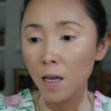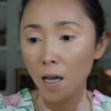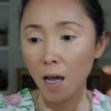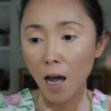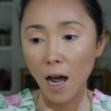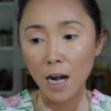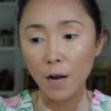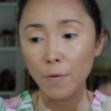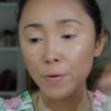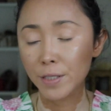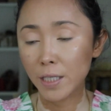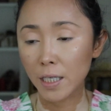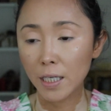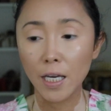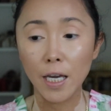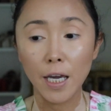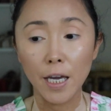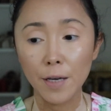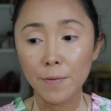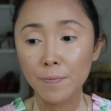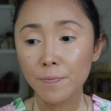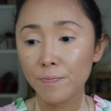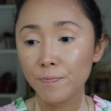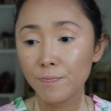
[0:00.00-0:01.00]
and I was like,
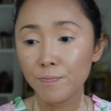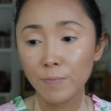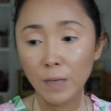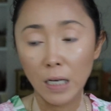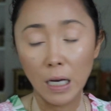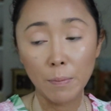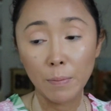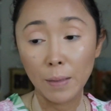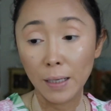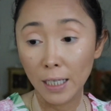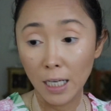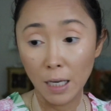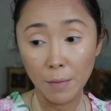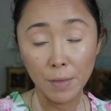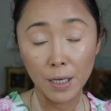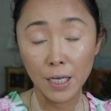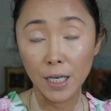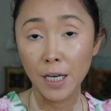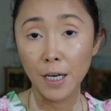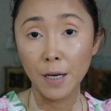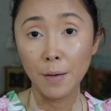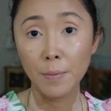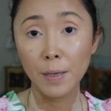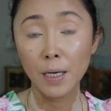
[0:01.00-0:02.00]
hey, I'm claiming
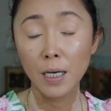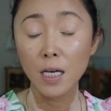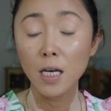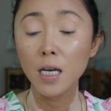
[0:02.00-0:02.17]
him,